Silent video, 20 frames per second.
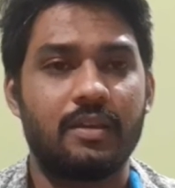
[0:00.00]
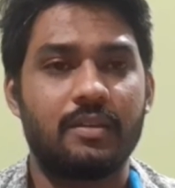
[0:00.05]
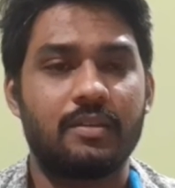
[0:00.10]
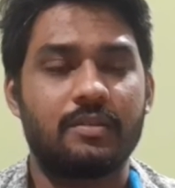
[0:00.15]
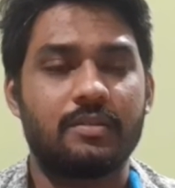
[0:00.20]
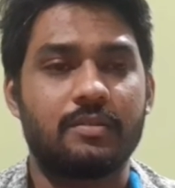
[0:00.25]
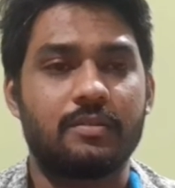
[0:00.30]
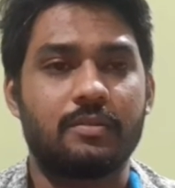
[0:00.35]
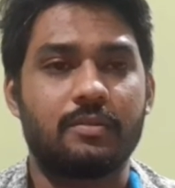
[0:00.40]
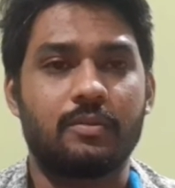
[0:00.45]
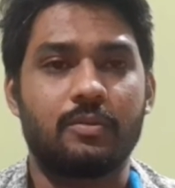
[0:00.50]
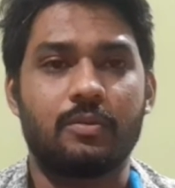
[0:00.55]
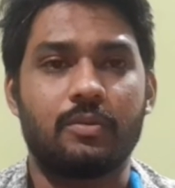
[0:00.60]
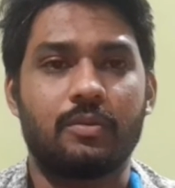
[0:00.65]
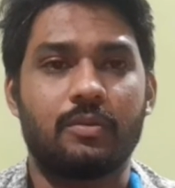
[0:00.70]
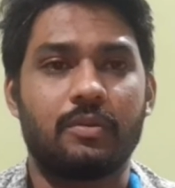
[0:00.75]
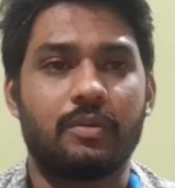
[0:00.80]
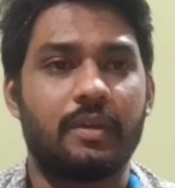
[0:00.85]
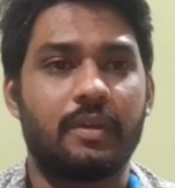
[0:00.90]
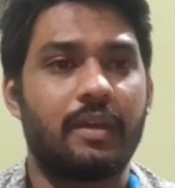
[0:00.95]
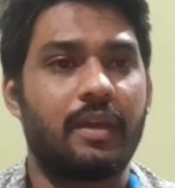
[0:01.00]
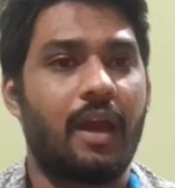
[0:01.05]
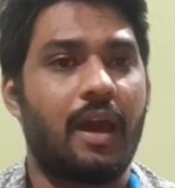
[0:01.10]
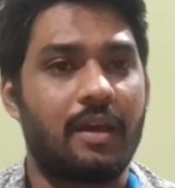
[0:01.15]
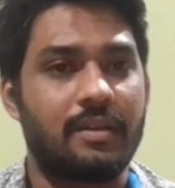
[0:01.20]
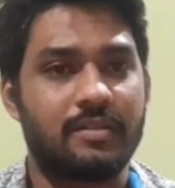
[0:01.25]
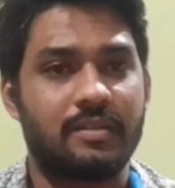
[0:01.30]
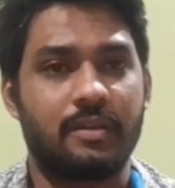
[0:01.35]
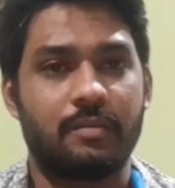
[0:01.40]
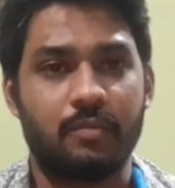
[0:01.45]
So he
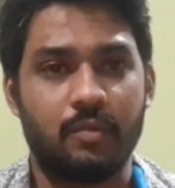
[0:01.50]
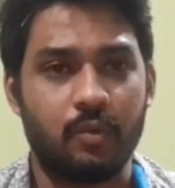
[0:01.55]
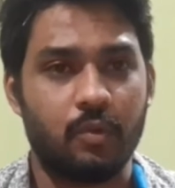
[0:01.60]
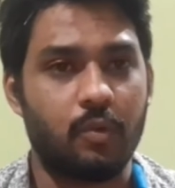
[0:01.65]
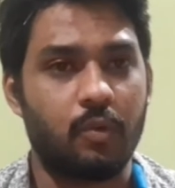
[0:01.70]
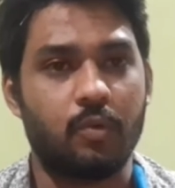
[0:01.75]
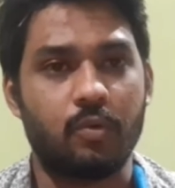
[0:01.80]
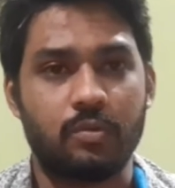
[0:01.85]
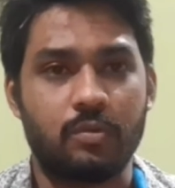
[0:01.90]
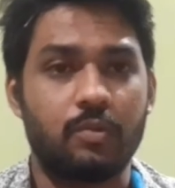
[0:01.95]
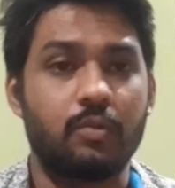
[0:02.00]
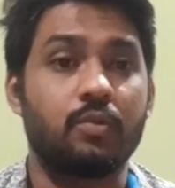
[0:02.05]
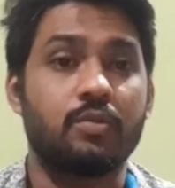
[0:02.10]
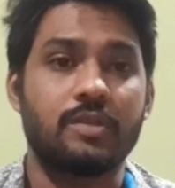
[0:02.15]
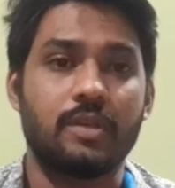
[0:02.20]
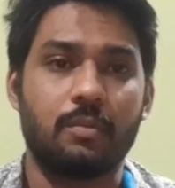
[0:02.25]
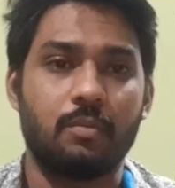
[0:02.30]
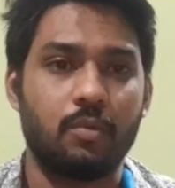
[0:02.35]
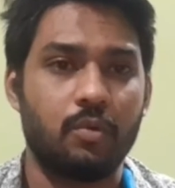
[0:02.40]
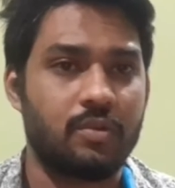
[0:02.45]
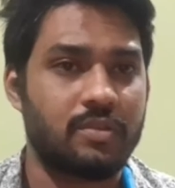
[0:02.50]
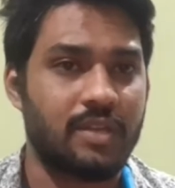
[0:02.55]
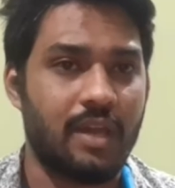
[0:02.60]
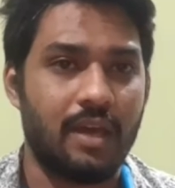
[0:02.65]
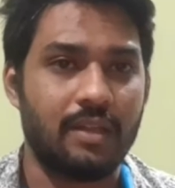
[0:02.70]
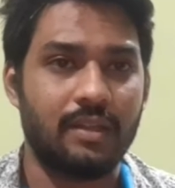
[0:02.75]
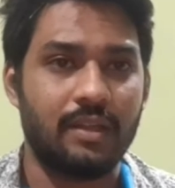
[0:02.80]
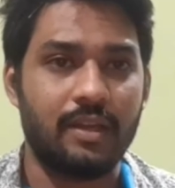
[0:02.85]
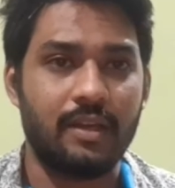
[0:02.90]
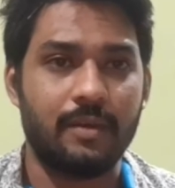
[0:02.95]
asked him to go do some more
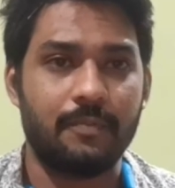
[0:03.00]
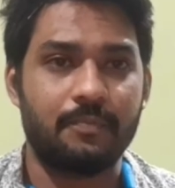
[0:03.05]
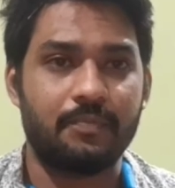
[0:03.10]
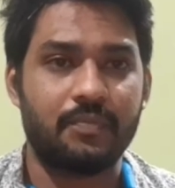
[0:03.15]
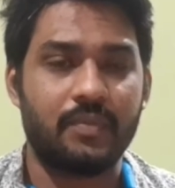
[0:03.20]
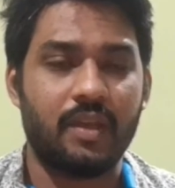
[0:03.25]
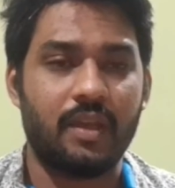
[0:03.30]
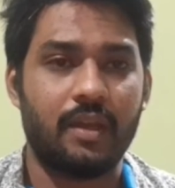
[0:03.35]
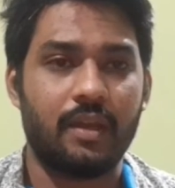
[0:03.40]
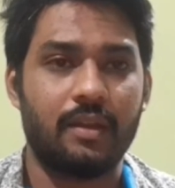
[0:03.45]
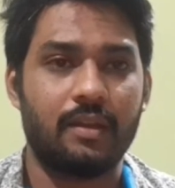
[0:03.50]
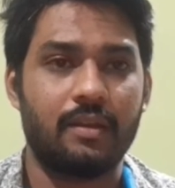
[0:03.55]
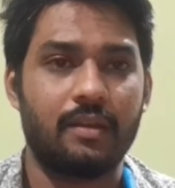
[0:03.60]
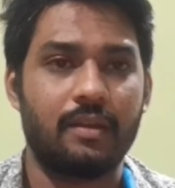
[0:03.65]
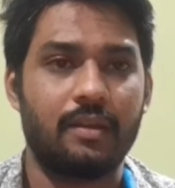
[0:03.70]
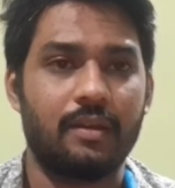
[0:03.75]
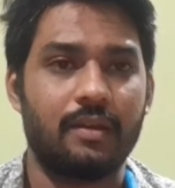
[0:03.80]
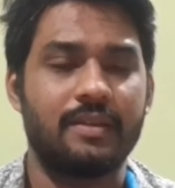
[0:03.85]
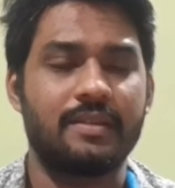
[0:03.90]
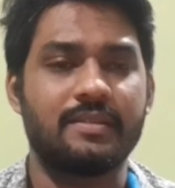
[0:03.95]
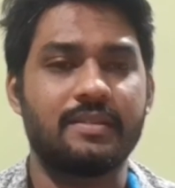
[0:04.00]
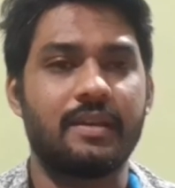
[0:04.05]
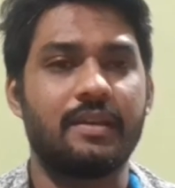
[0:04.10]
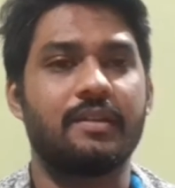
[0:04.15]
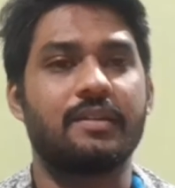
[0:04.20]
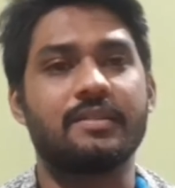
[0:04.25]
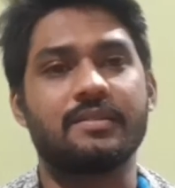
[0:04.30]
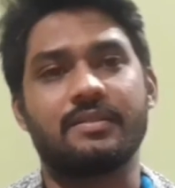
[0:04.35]
sadhana, and he sent his